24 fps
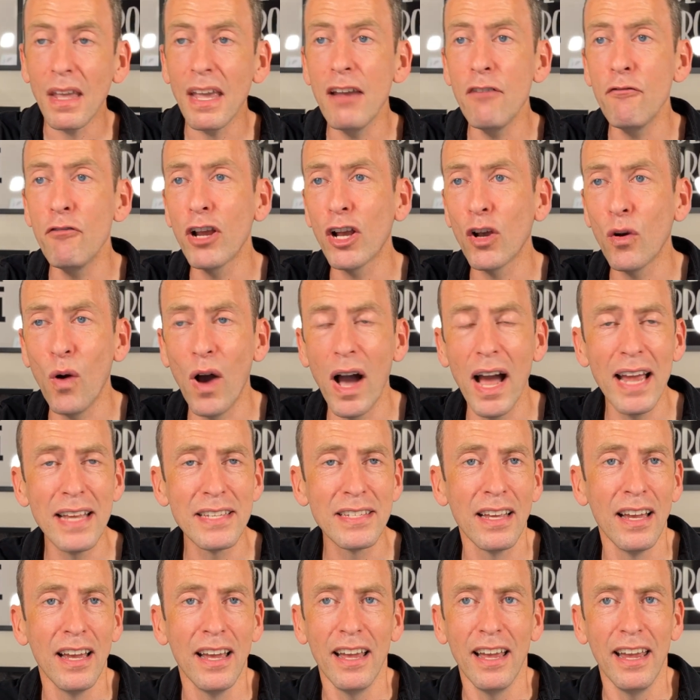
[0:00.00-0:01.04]
It
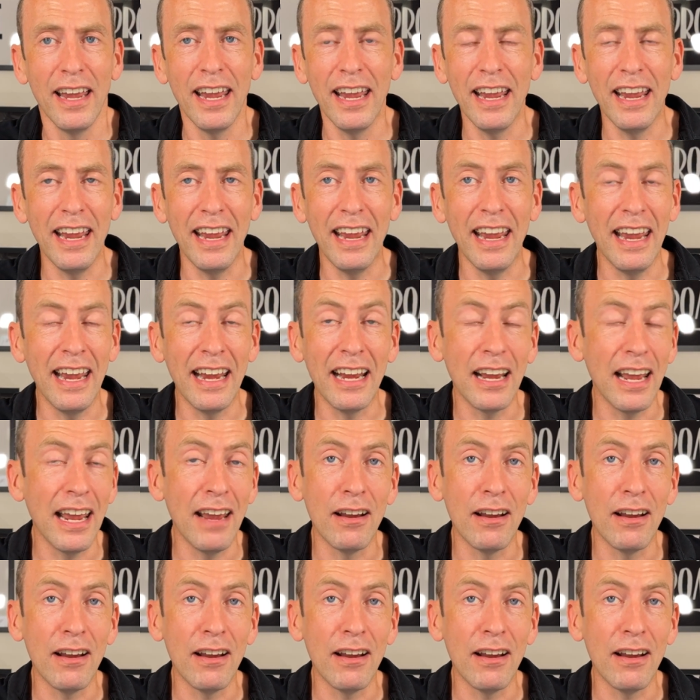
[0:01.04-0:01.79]
requires, it, it